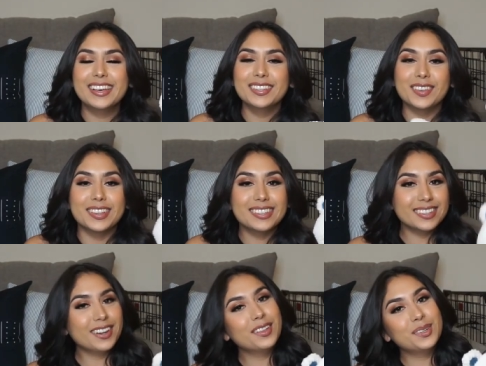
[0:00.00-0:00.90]
So this is
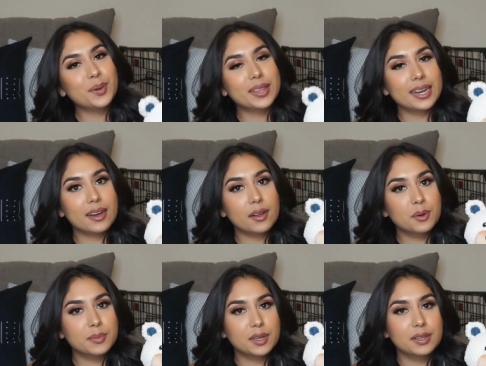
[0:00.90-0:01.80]
another toy that I got at
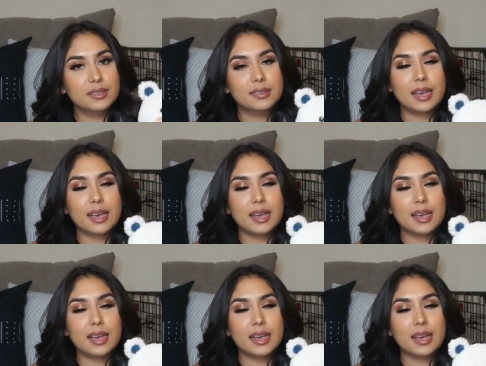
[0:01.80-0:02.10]
Home Goods.